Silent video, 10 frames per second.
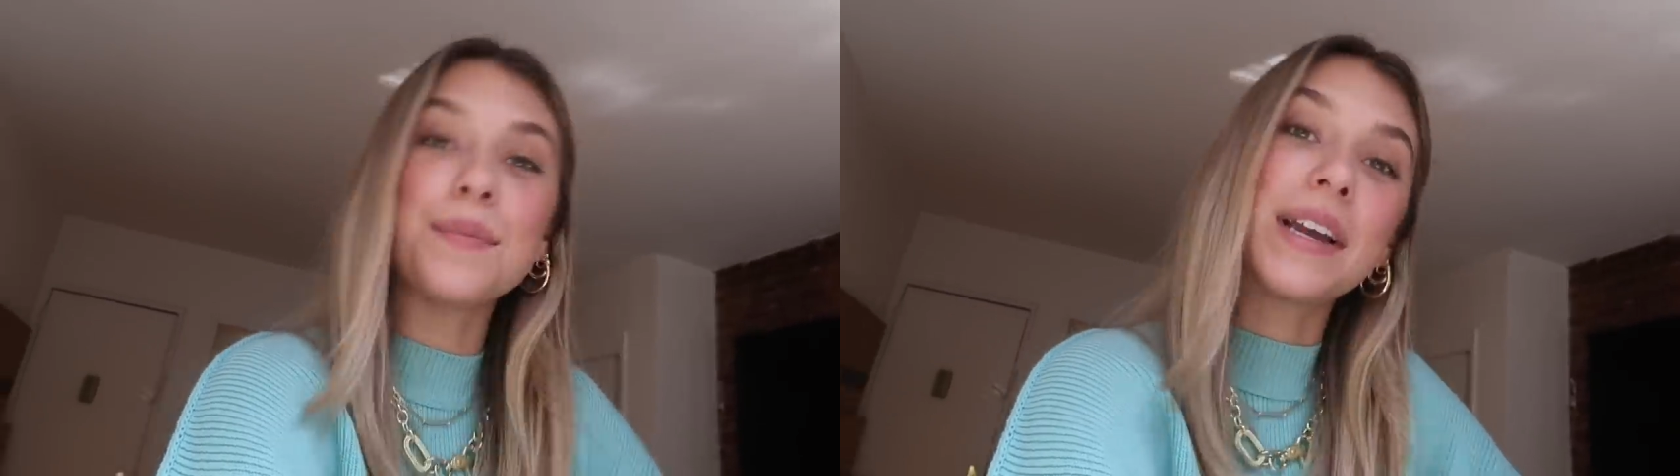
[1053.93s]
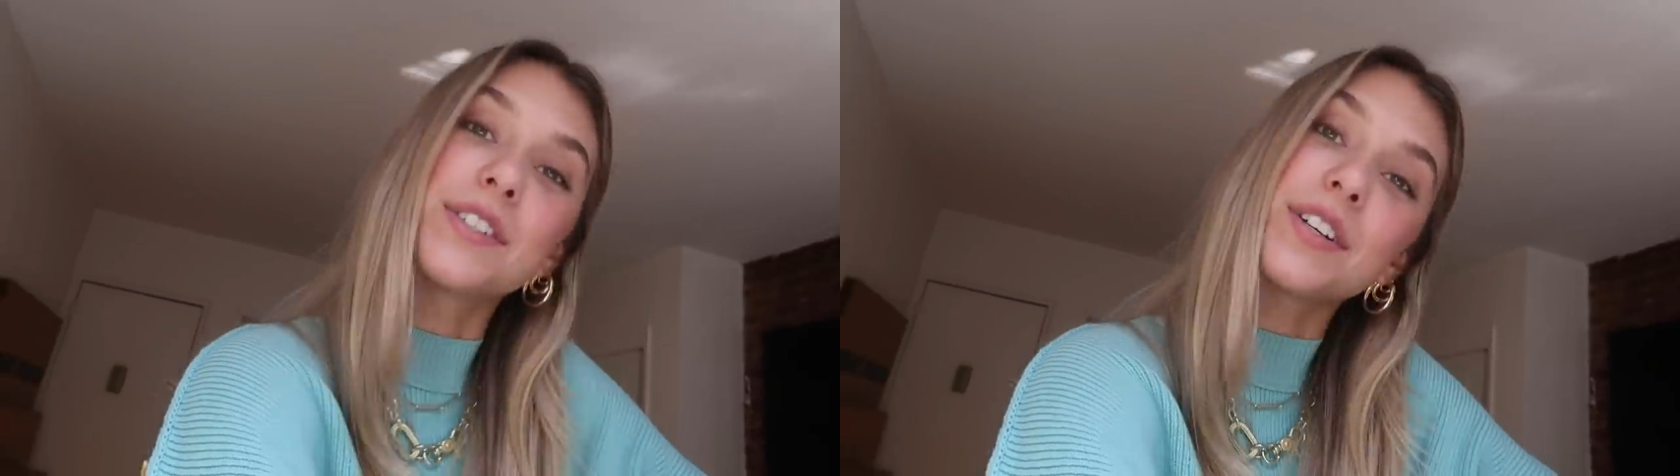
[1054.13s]

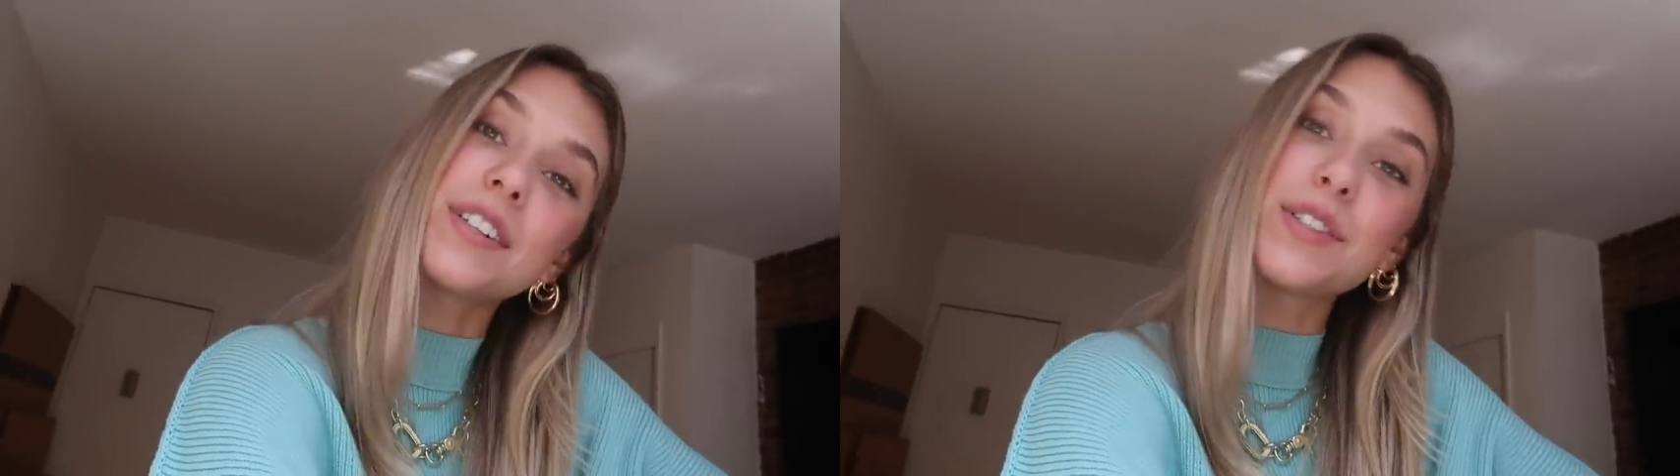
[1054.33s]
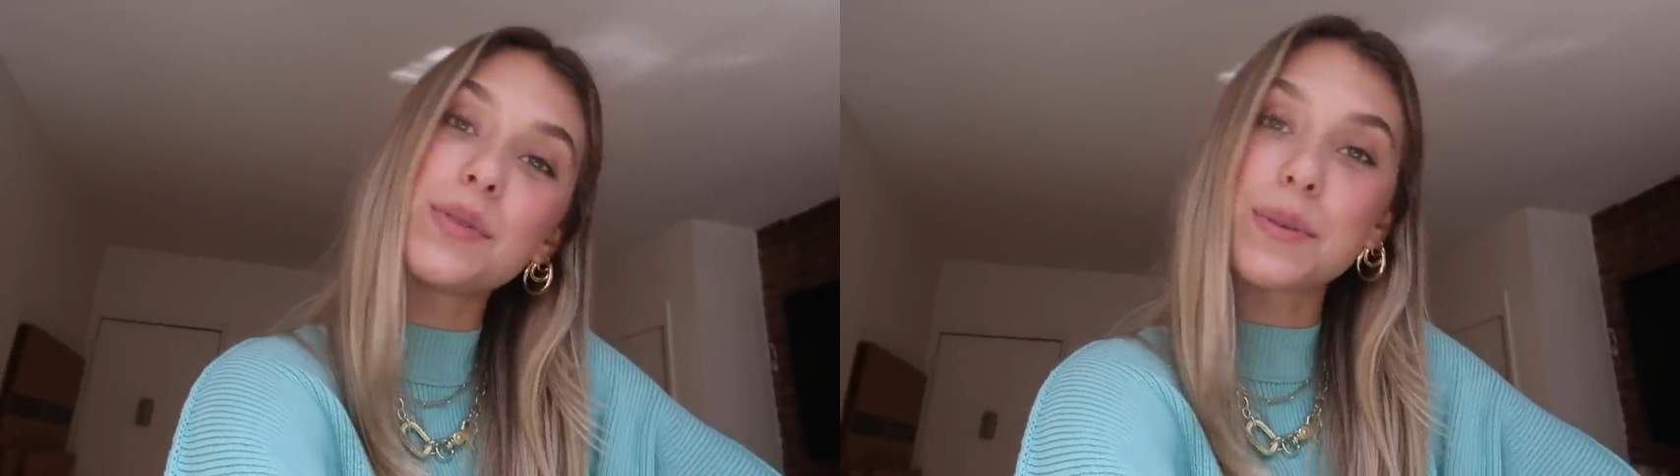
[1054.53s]
Make sure
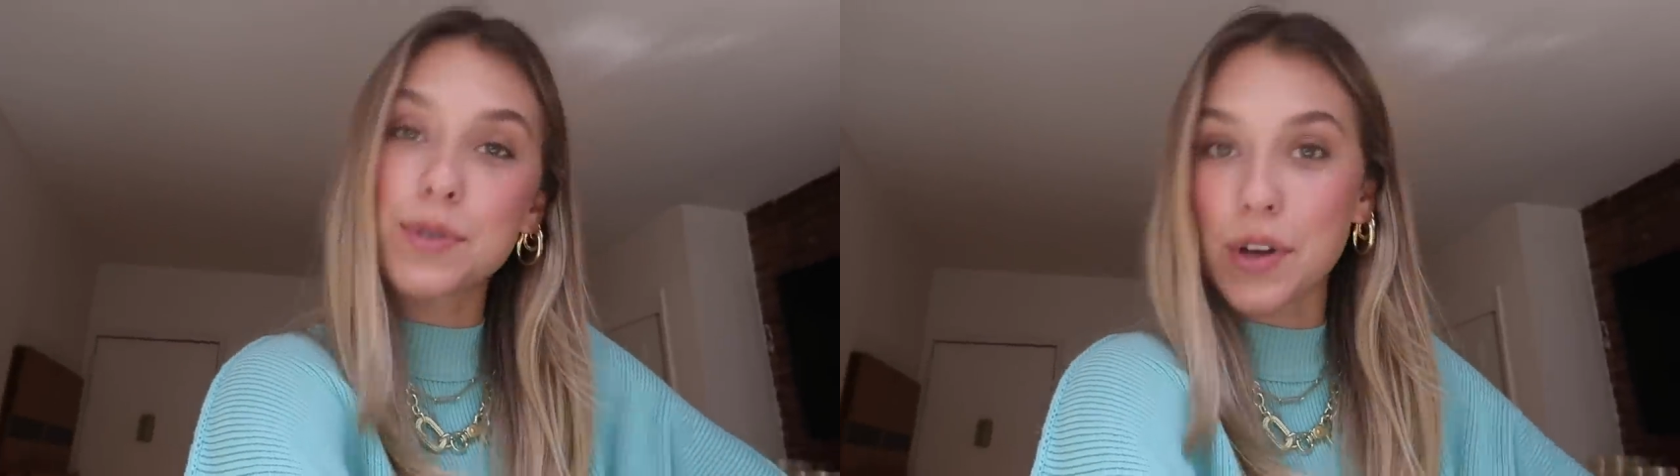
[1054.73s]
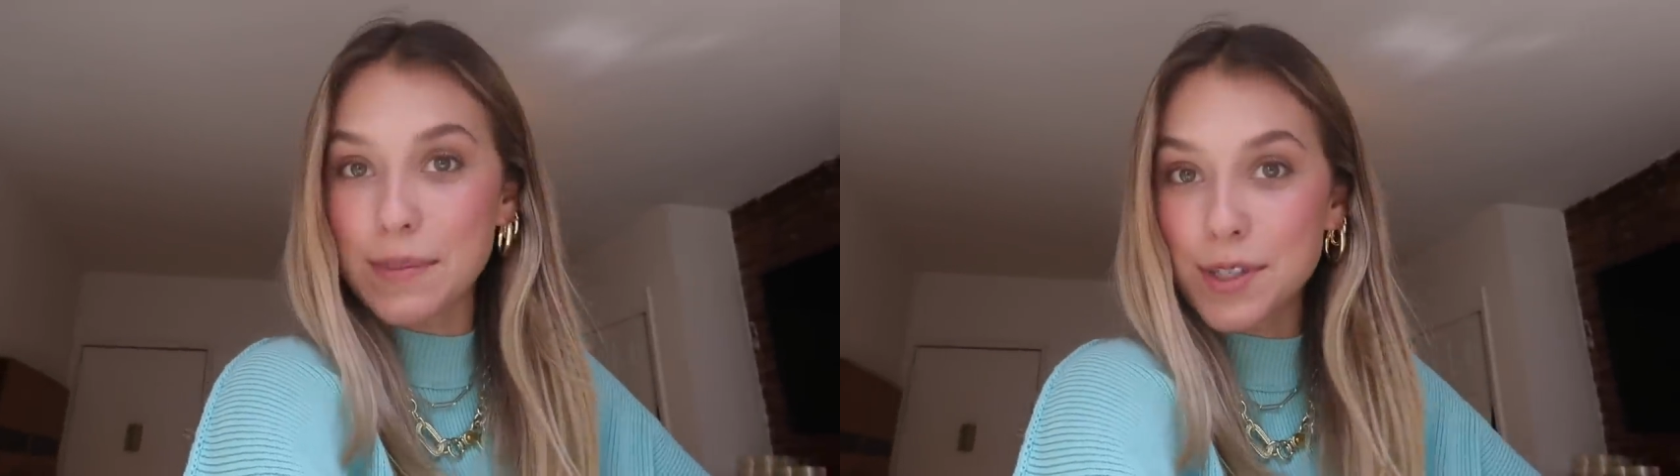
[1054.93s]
to
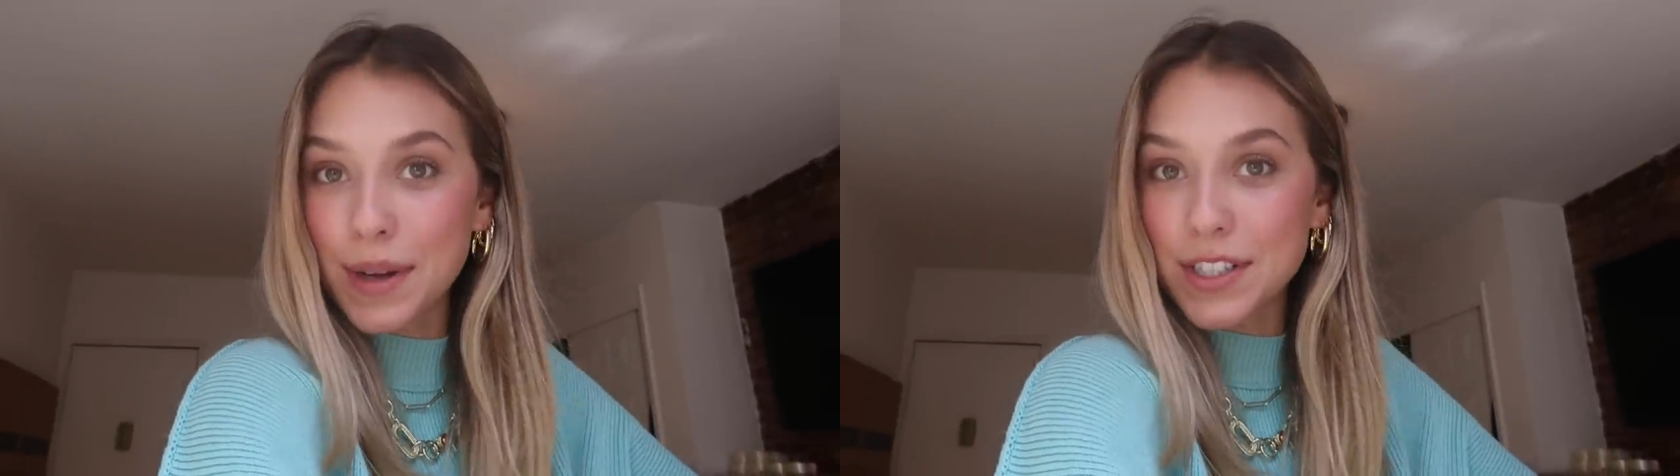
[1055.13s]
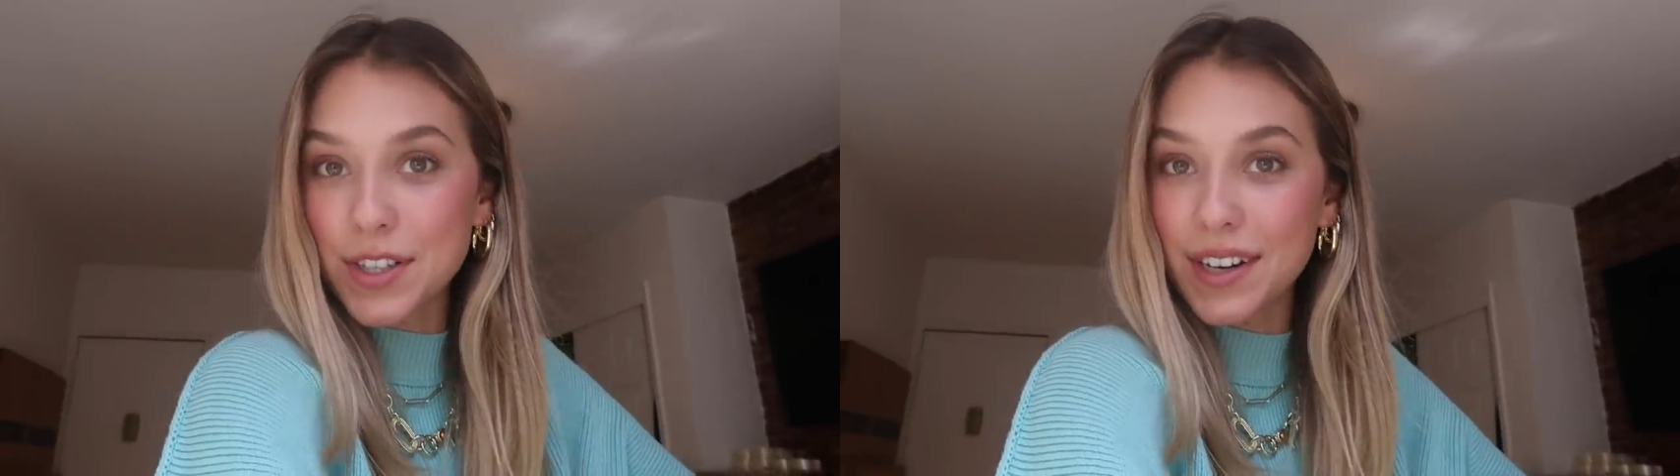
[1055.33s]
subscribe to
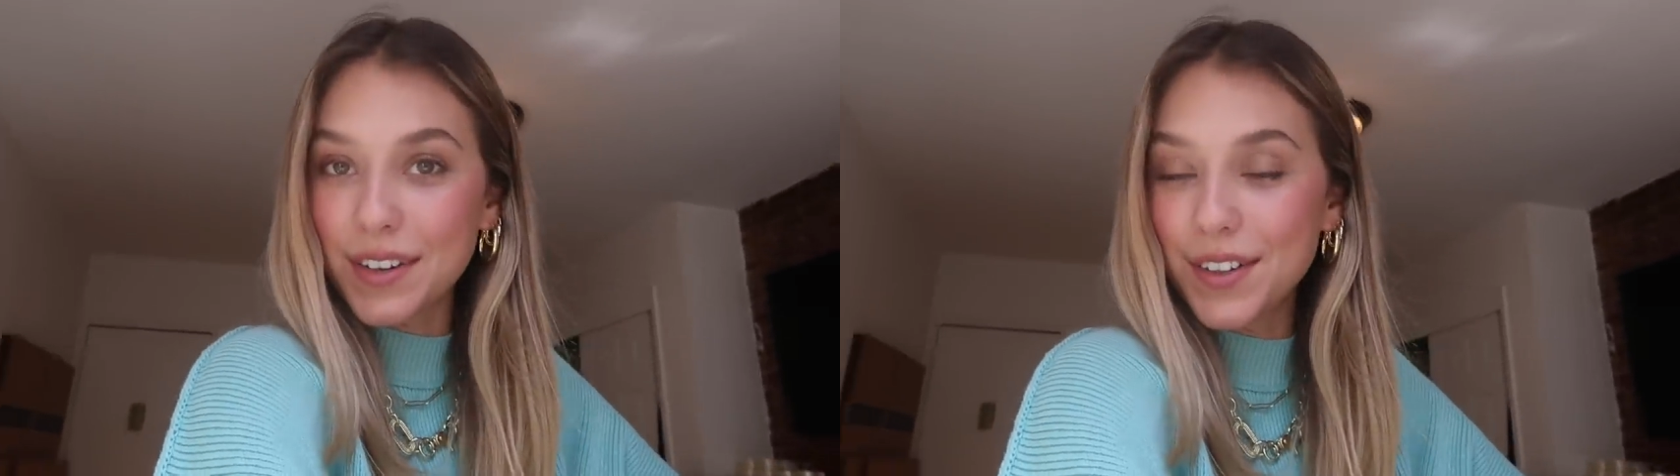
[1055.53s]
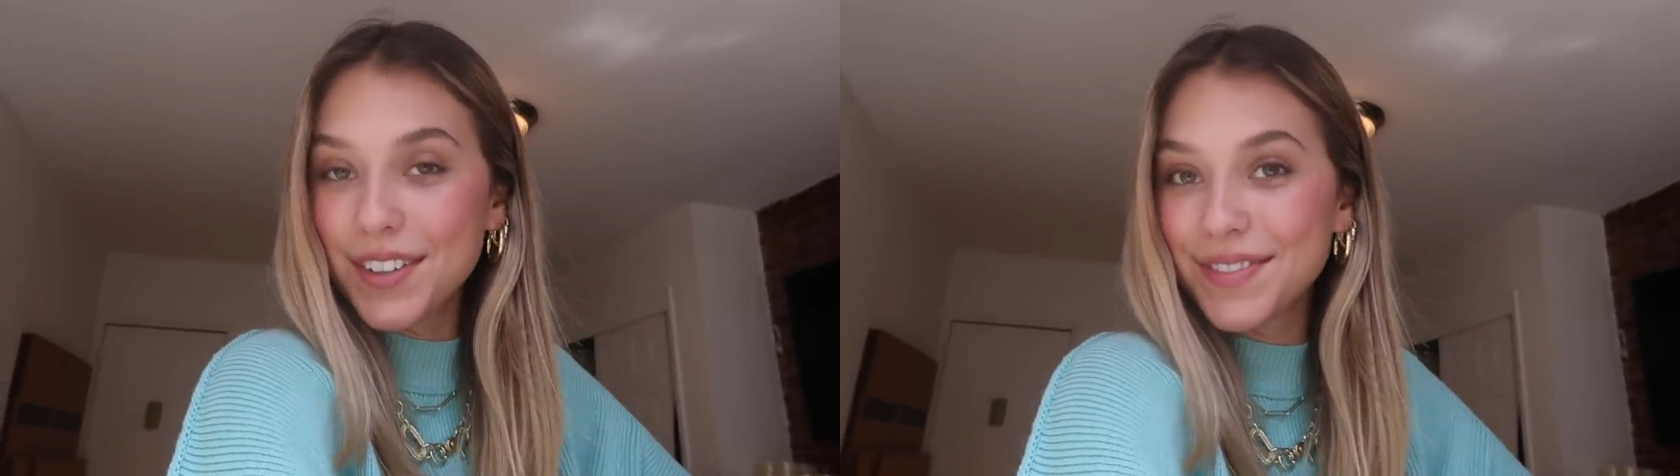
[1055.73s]
my
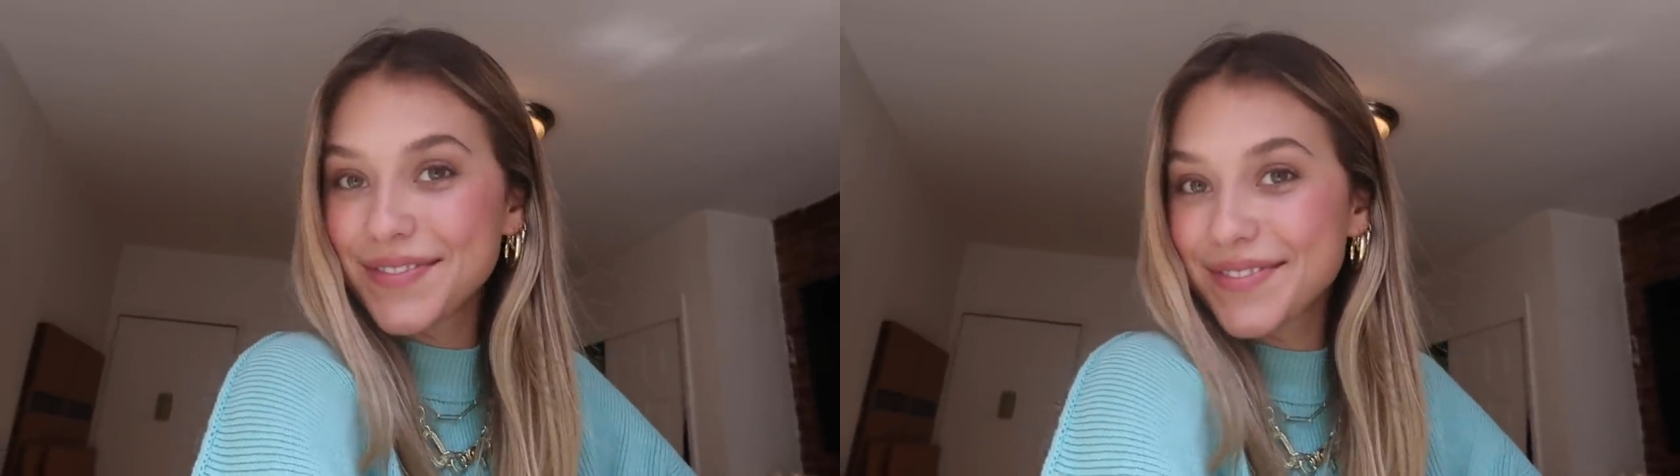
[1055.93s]
channel